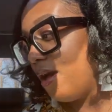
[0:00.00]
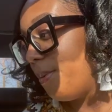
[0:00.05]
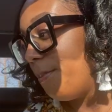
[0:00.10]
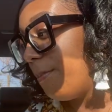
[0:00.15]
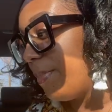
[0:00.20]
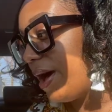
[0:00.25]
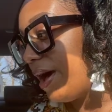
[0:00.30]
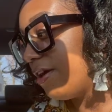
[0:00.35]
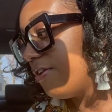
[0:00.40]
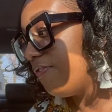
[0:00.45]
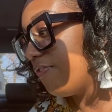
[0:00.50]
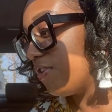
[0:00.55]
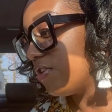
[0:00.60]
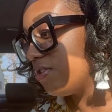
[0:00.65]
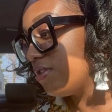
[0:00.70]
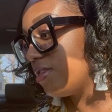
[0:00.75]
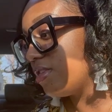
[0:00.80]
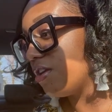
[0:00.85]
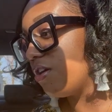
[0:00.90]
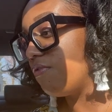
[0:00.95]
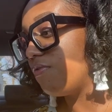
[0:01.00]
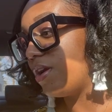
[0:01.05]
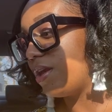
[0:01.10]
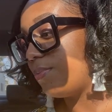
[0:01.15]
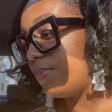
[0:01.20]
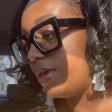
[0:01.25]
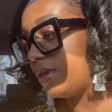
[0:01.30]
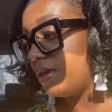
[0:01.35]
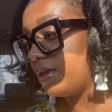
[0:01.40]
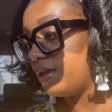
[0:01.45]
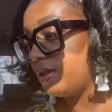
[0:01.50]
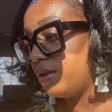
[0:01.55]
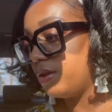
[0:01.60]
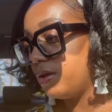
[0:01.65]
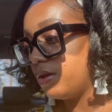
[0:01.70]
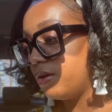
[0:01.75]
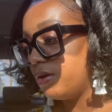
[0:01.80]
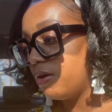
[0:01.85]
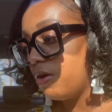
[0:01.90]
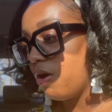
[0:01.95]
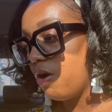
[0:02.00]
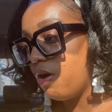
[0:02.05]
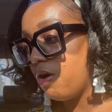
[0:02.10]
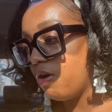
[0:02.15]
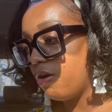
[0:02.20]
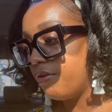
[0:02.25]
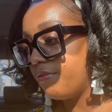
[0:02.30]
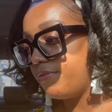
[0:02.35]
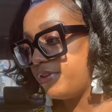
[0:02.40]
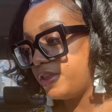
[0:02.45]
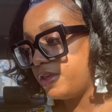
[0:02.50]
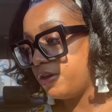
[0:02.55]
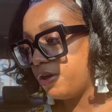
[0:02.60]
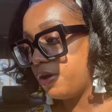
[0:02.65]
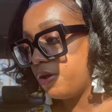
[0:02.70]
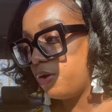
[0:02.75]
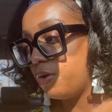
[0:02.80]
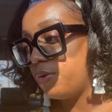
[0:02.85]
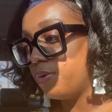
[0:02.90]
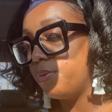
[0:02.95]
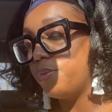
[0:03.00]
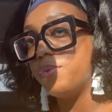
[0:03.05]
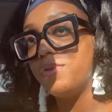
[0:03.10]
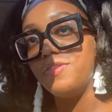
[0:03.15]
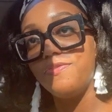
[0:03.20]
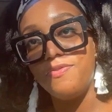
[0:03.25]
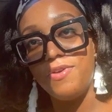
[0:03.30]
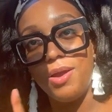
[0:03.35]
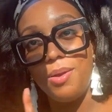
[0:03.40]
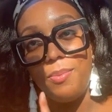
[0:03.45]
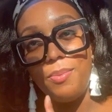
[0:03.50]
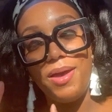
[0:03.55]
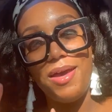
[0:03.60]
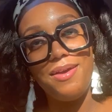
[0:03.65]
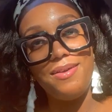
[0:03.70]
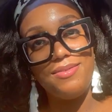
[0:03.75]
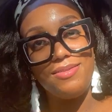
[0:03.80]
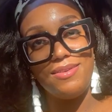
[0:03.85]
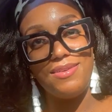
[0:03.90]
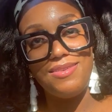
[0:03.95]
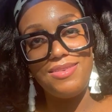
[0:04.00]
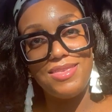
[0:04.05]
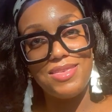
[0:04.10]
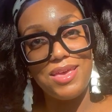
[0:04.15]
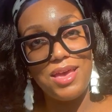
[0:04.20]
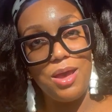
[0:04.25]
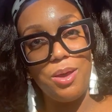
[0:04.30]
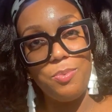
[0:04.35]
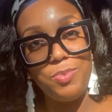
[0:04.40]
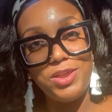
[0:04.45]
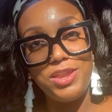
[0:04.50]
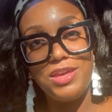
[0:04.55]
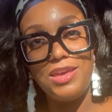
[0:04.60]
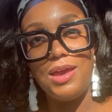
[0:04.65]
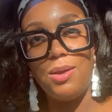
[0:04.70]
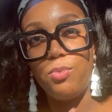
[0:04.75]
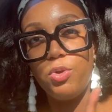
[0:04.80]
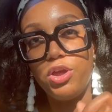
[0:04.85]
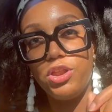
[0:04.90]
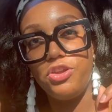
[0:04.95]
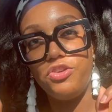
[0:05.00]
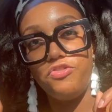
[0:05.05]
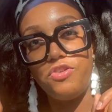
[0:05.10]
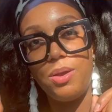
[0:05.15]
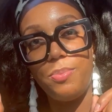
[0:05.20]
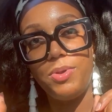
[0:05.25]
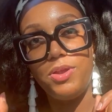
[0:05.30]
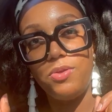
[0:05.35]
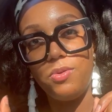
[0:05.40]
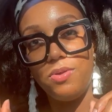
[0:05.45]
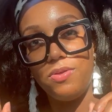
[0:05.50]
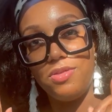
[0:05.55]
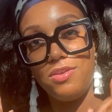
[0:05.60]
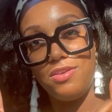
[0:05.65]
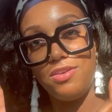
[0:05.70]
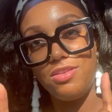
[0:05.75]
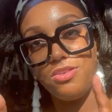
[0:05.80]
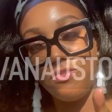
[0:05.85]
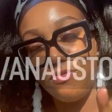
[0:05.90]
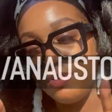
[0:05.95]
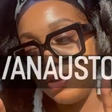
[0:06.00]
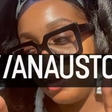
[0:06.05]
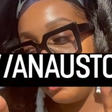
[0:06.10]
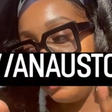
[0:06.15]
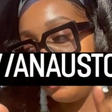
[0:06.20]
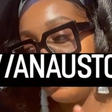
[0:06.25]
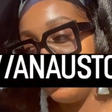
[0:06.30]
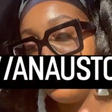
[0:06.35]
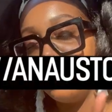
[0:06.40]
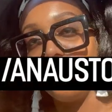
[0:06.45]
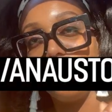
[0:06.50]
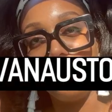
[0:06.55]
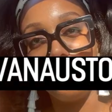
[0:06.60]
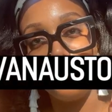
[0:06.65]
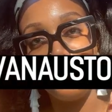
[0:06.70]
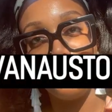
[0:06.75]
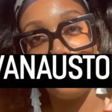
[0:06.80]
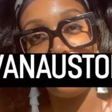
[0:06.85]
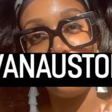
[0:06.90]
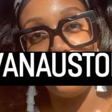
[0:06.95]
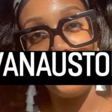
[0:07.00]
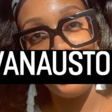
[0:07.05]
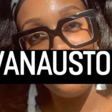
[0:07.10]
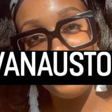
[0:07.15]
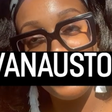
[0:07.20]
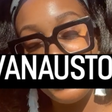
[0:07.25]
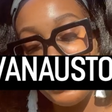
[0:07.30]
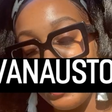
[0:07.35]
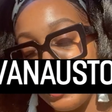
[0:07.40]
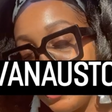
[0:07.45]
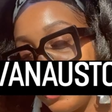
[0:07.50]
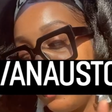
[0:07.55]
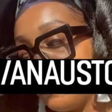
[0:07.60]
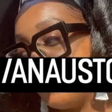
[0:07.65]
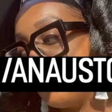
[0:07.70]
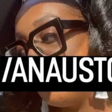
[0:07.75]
my first Arabian haul video was from this company. I'm gonna drop it on the screen, this website.